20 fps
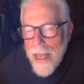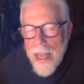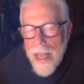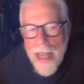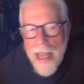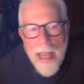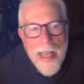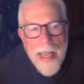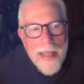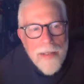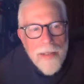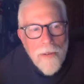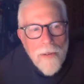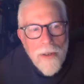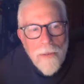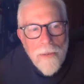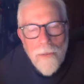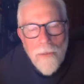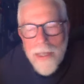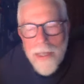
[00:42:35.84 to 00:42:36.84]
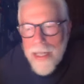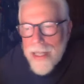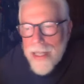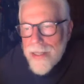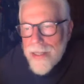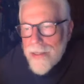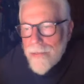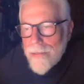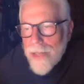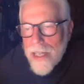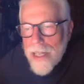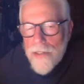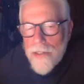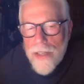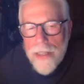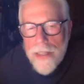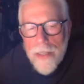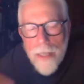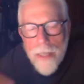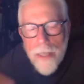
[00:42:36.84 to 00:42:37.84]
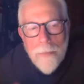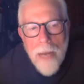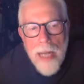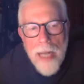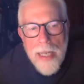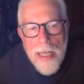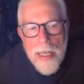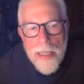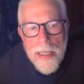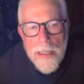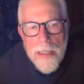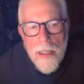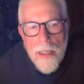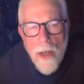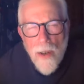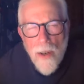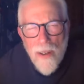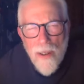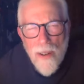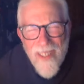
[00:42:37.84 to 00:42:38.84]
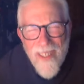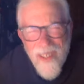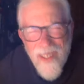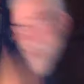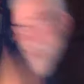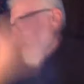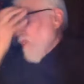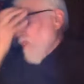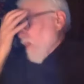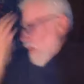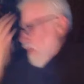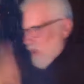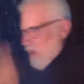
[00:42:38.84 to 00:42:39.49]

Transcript: And when I said Kabbalah, he'd go, oh.